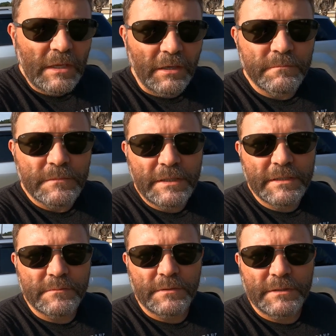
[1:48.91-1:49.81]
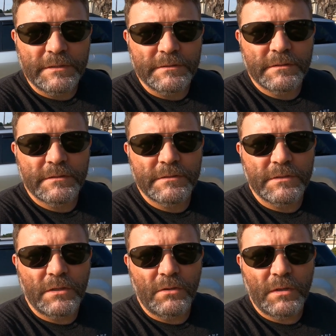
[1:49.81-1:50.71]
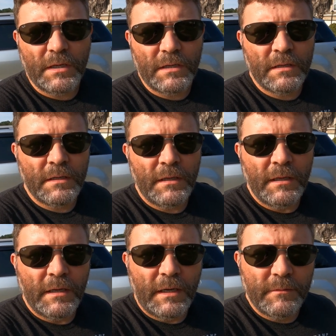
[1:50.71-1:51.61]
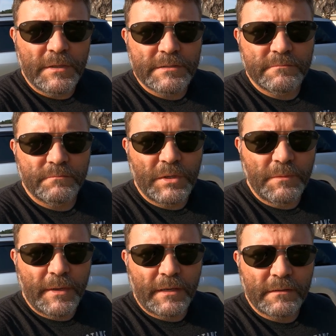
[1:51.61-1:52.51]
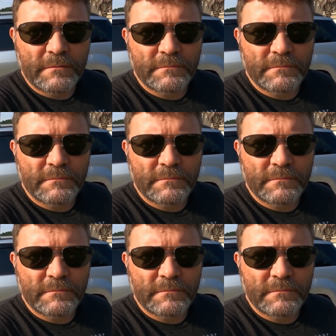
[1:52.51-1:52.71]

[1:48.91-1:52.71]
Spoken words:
you know, it is what it is. So anyways, bring it back.